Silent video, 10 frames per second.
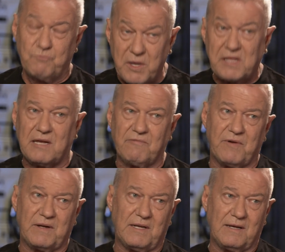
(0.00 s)
really
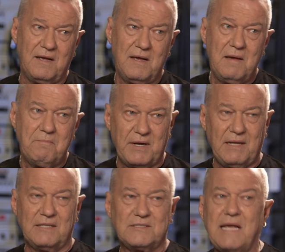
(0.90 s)
confronting. But
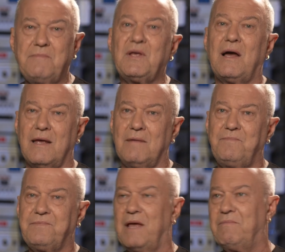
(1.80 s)
at the same
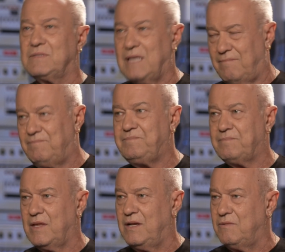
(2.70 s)
time, it was that,
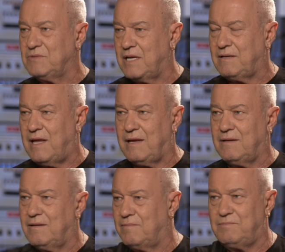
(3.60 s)
you know, it was like
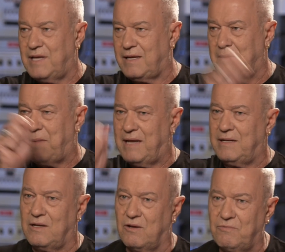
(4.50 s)
taking the taking a band-aid